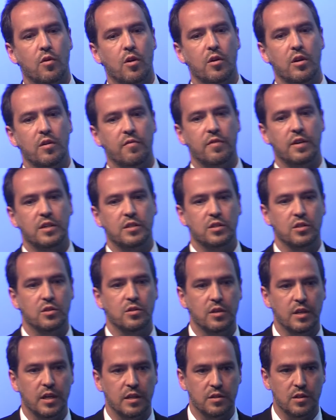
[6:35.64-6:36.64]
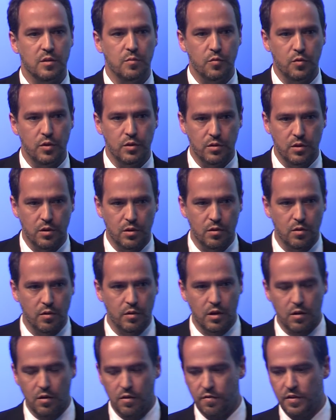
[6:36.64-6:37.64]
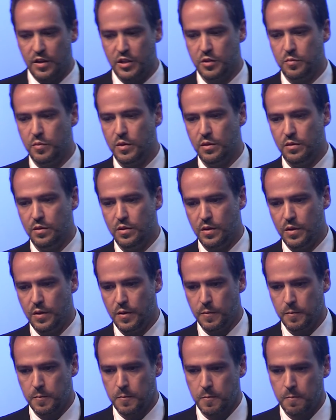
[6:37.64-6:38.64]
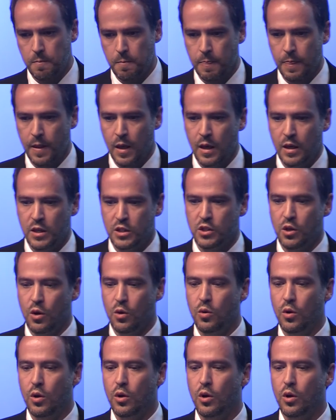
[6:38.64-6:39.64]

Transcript: our investors to get some return on their investment. So